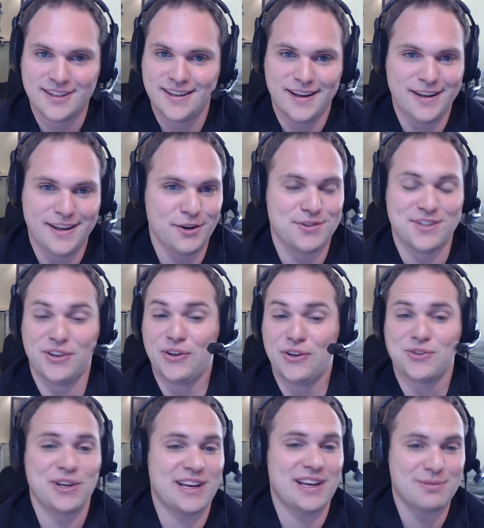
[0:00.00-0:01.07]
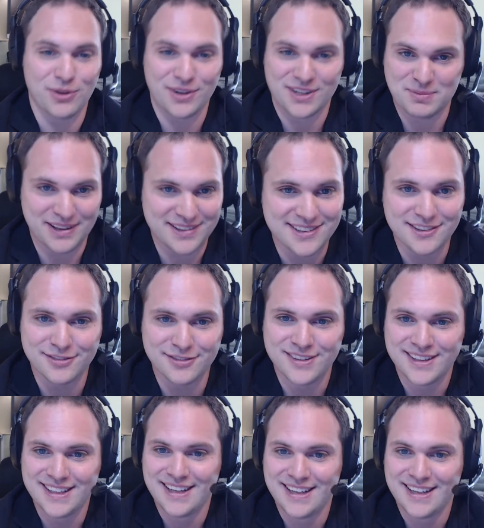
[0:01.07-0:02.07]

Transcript: you know, Zillow's only gonna get more expensive. Oh,